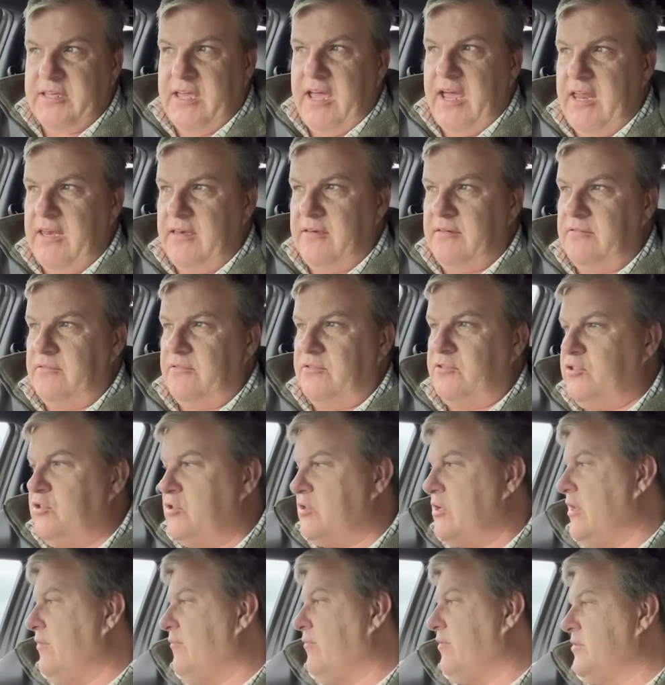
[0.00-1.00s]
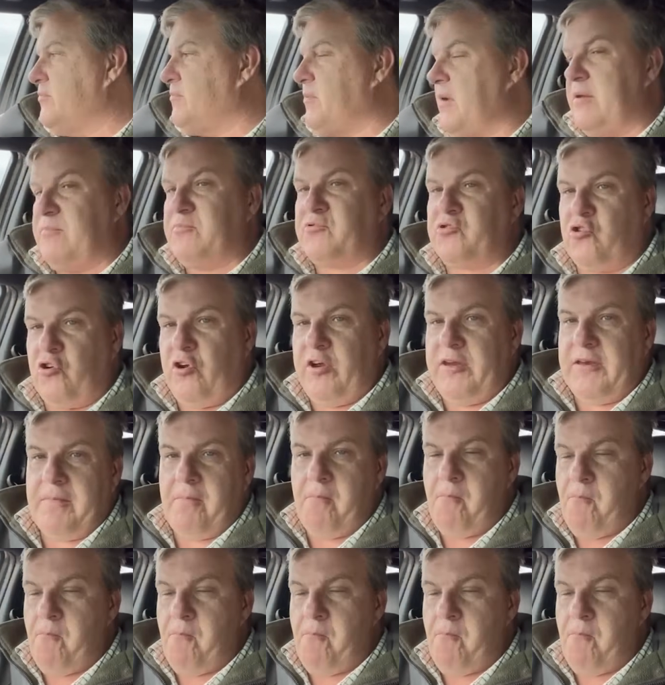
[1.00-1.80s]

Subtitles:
Kent to deliver this beam screed.